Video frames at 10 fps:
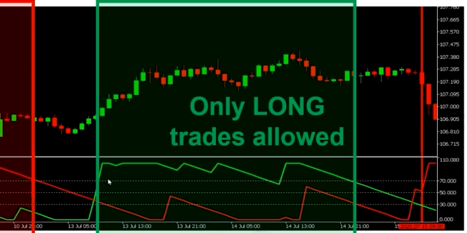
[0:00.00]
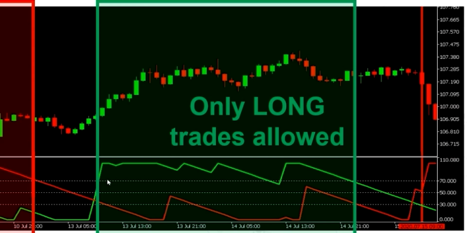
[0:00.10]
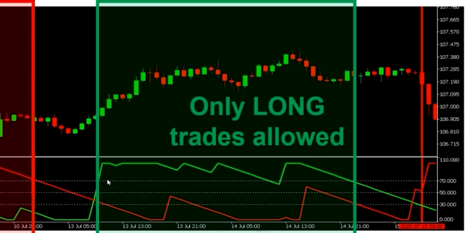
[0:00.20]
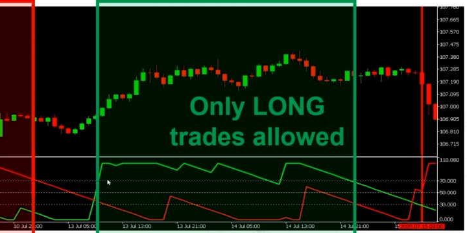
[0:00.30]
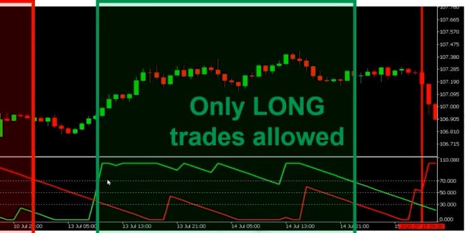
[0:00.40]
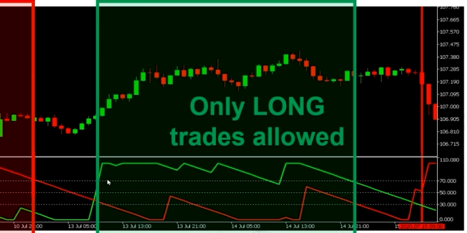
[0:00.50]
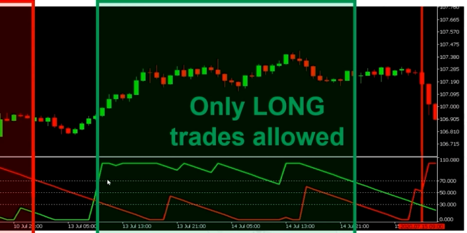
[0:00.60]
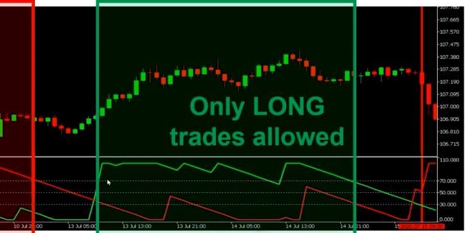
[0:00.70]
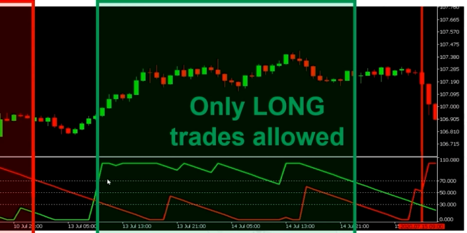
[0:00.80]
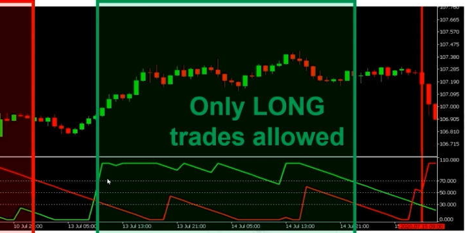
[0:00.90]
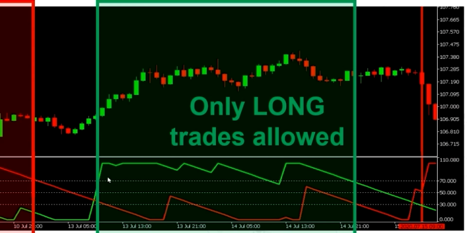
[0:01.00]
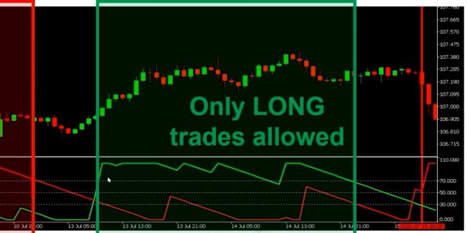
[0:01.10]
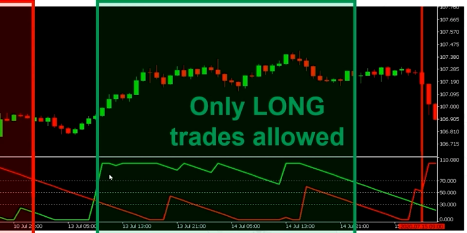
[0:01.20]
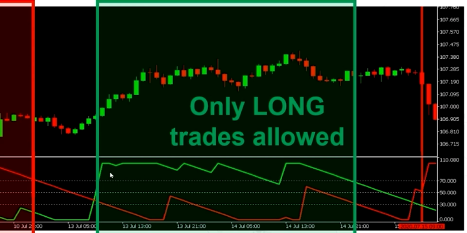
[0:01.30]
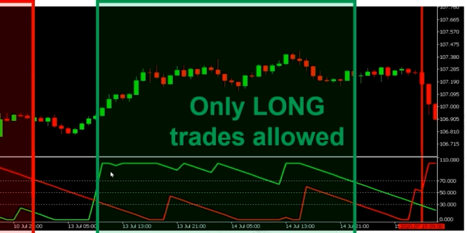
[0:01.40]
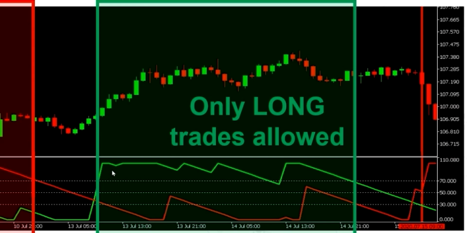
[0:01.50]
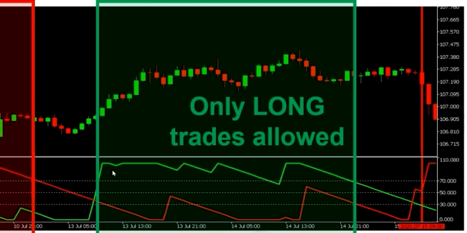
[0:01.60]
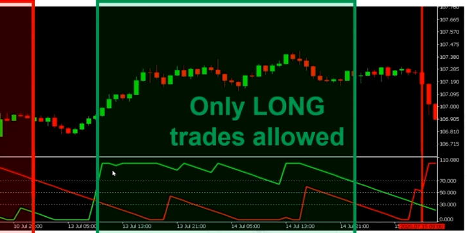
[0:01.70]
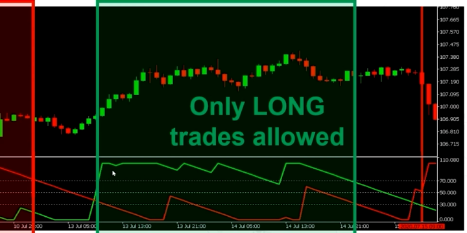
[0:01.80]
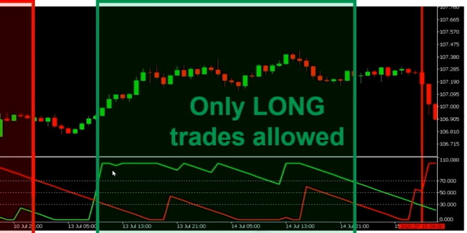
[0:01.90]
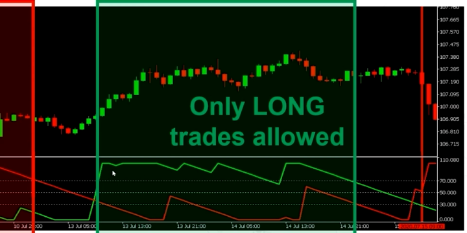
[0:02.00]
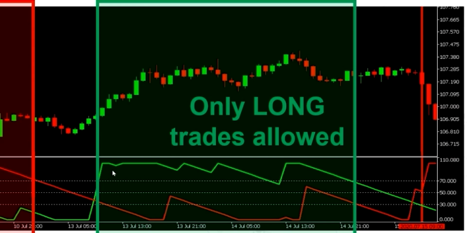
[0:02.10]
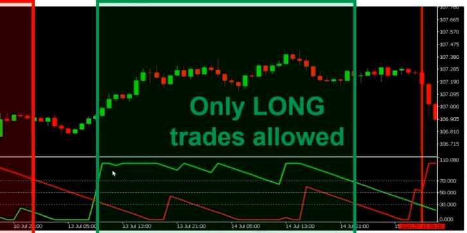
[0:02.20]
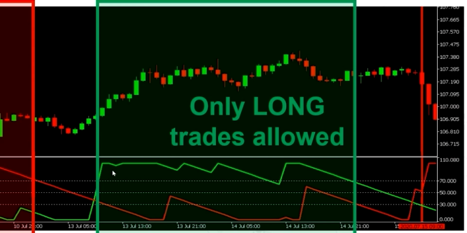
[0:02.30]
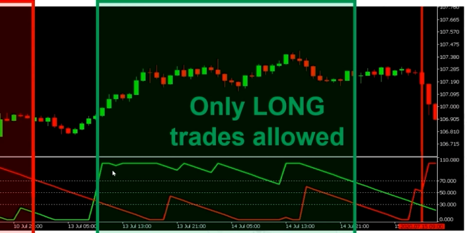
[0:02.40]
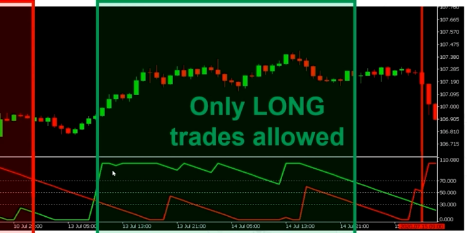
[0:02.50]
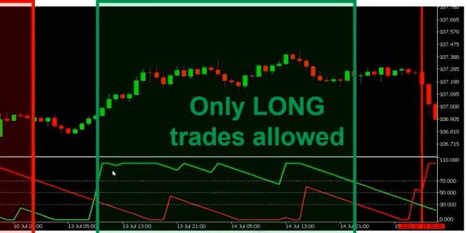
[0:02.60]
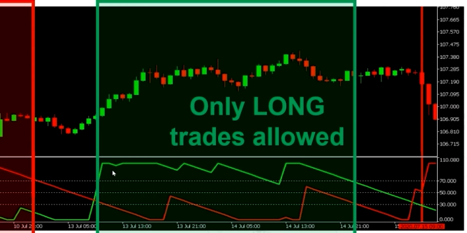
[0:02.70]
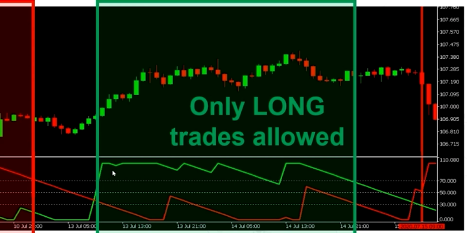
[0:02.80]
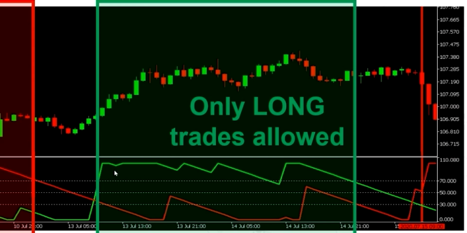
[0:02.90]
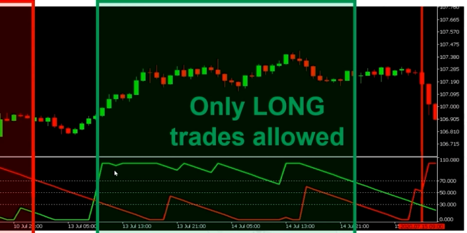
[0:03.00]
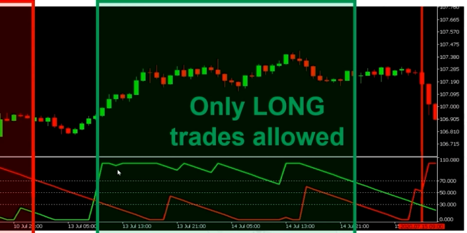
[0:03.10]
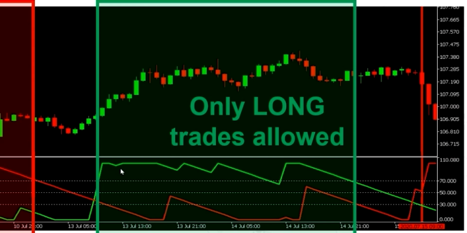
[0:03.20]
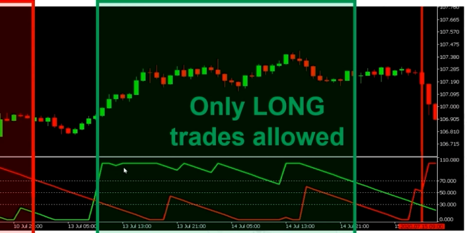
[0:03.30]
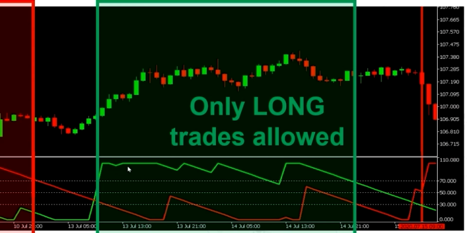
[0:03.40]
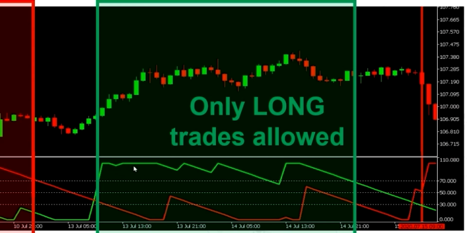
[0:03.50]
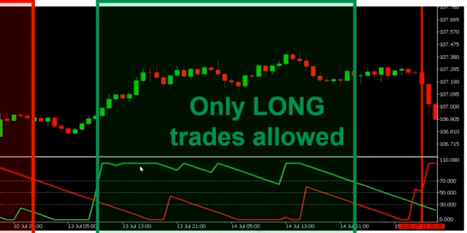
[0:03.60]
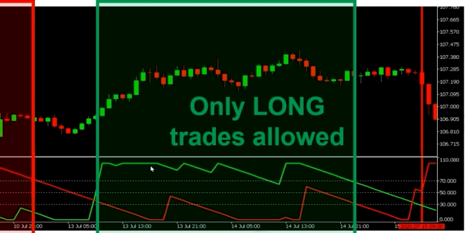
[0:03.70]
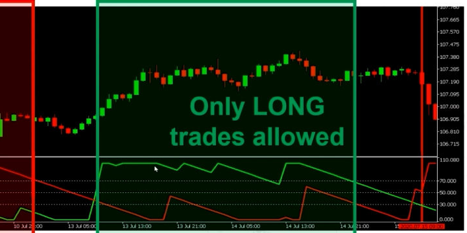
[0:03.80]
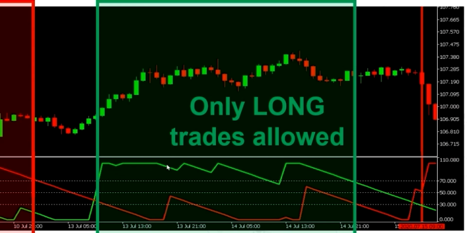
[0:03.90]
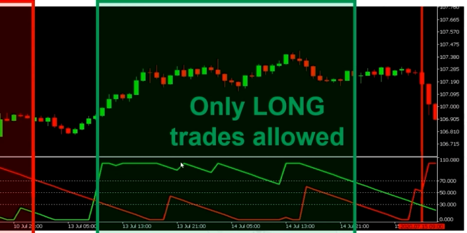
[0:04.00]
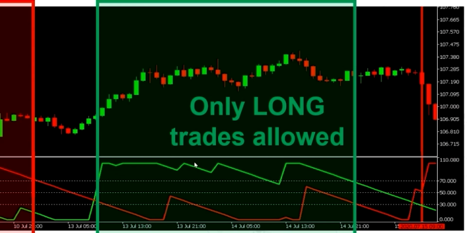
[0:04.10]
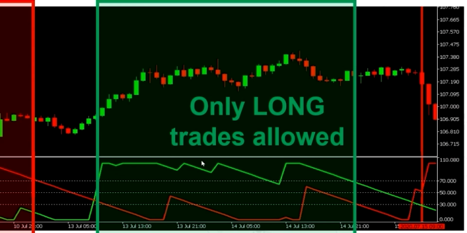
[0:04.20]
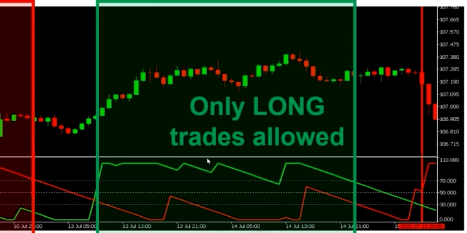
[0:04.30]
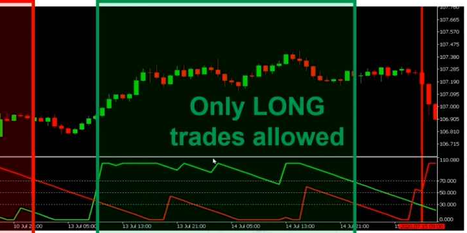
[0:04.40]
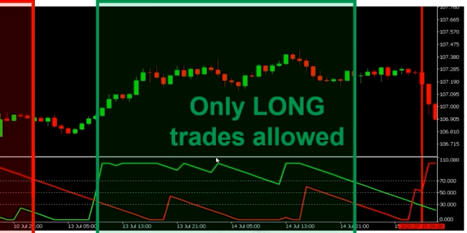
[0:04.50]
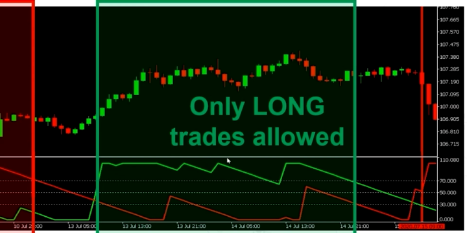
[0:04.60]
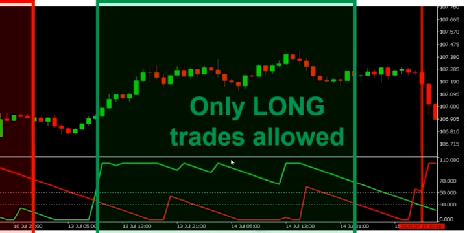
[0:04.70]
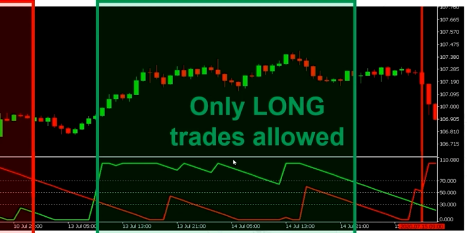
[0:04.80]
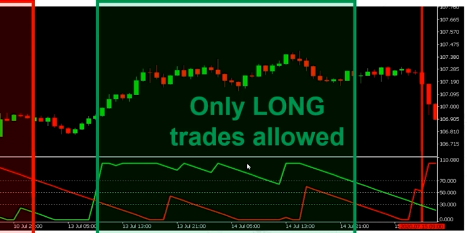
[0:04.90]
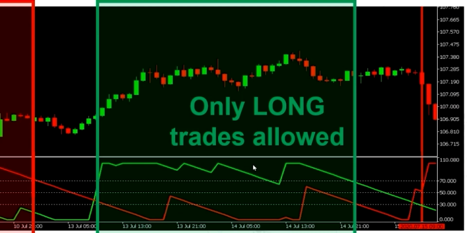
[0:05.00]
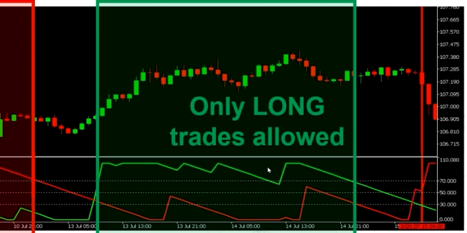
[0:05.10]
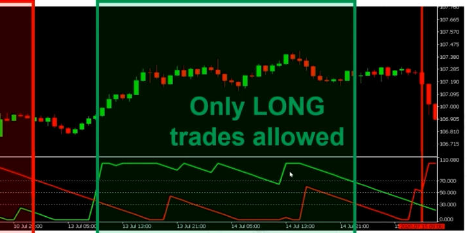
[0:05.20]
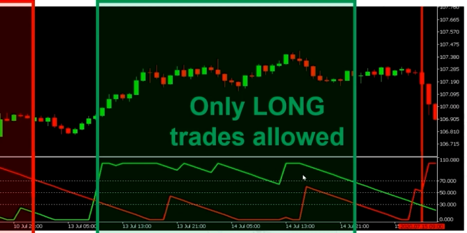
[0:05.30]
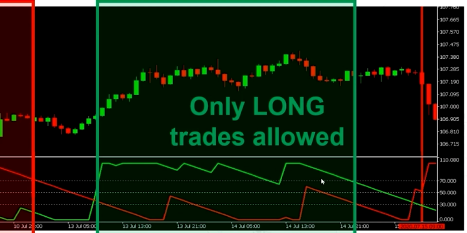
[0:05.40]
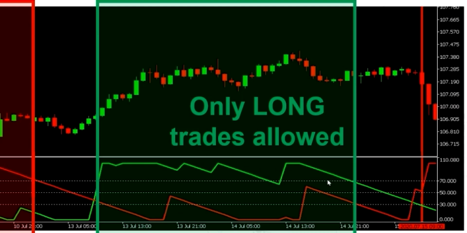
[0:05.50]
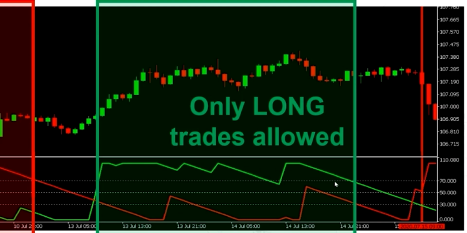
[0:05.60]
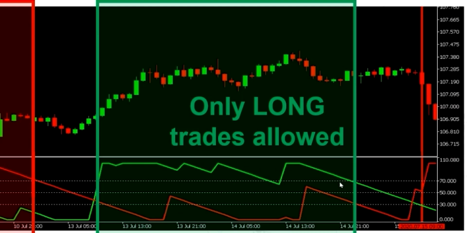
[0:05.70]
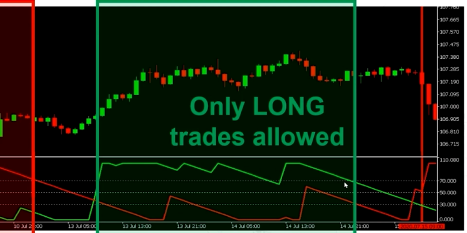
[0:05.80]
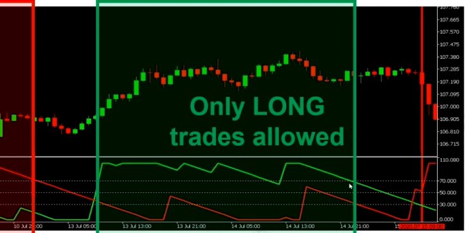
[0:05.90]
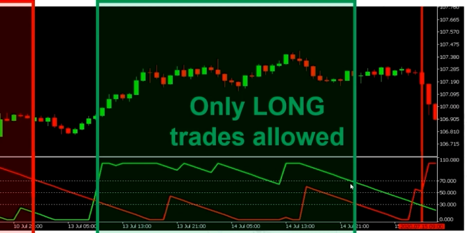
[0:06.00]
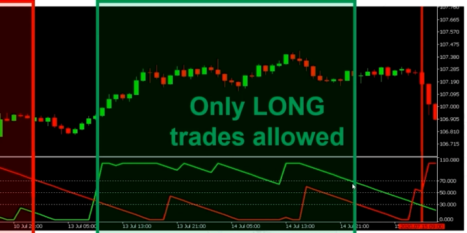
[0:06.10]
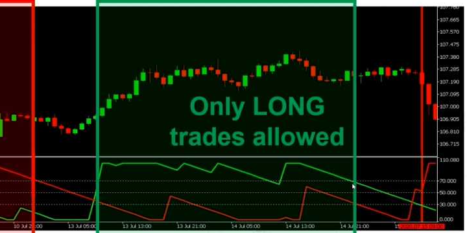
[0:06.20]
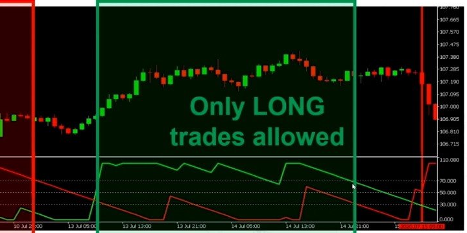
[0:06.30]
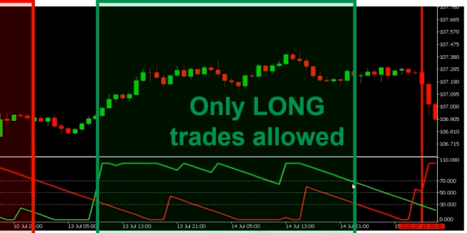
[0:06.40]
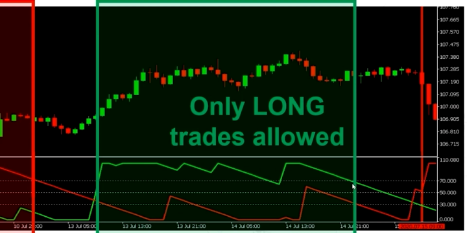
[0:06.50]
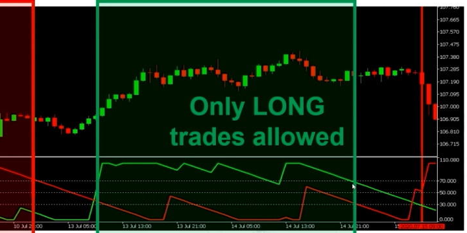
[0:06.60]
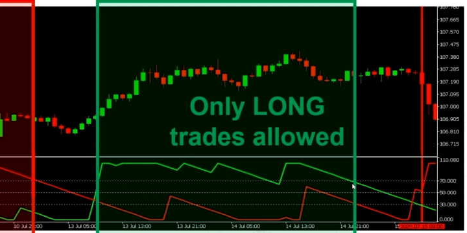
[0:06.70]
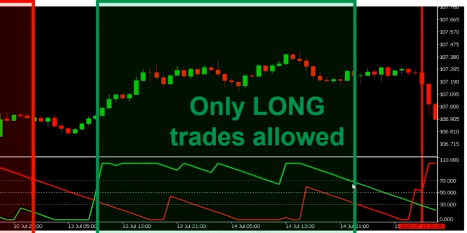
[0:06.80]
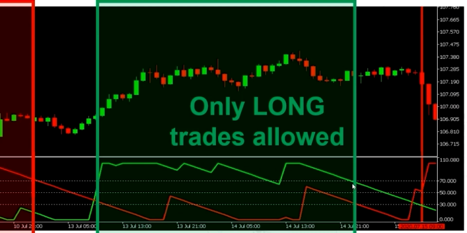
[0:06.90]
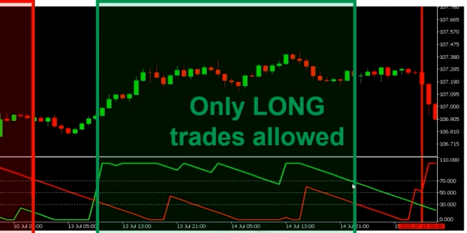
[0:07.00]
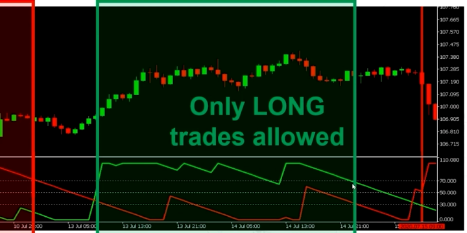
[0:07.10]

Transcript: No face is visible, so there are no lips to read.